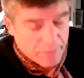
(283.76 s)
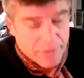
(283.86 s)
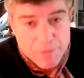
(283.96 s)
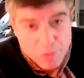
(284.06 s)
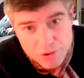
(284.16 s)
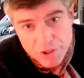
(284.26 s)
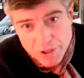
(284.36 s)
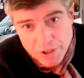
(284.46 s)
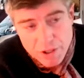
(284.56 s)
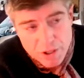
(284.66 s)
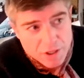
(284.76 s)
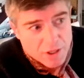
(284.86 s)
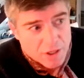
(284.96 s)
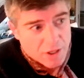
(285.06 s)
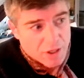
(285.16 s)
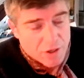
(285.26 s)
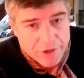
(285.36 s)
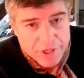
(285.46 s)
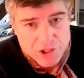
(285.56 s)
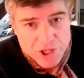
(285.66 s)
and people can
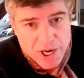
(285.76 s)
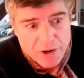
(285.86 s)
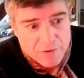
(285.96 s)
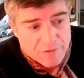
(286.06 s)
reach out